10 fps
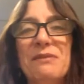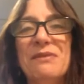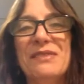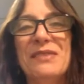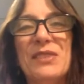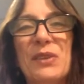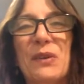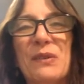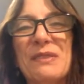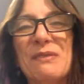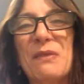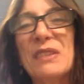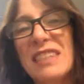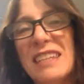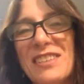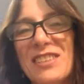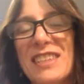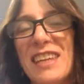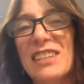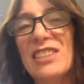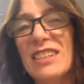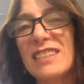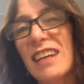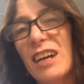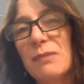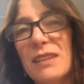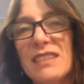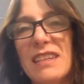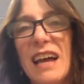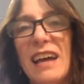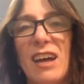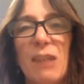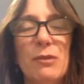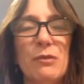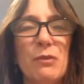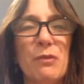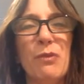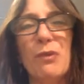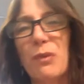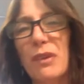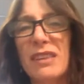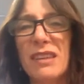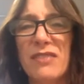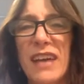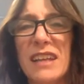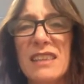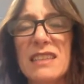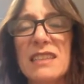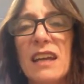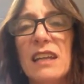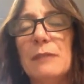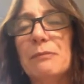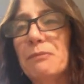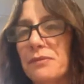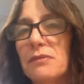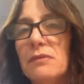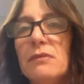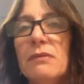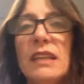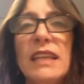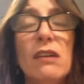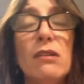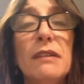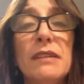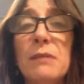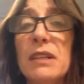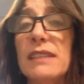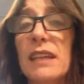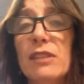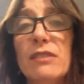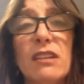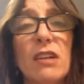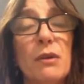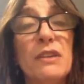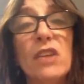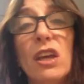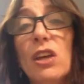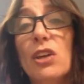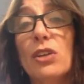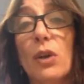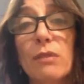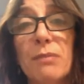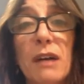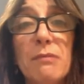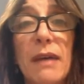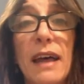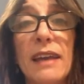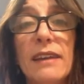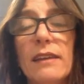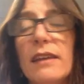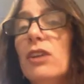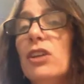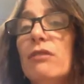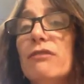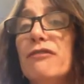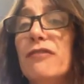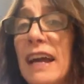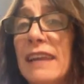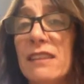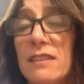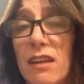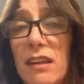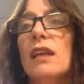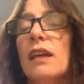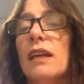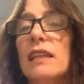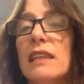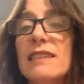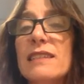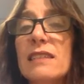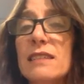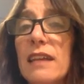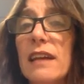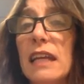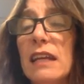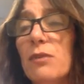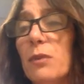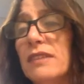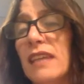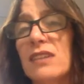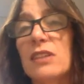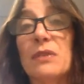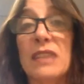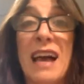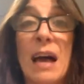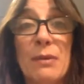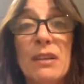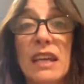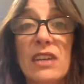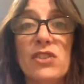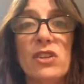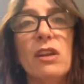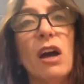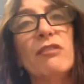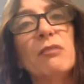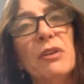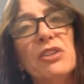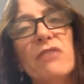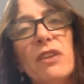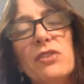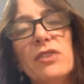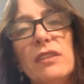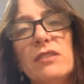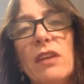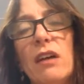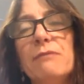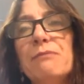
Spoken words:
So what's the answer to that? Does it help? Does it not help? And what did they find in this study? Now, I'm going to tell you, like always, go to PubMed. You'll find the study there. This study was a compilation of a bunch of other studies done.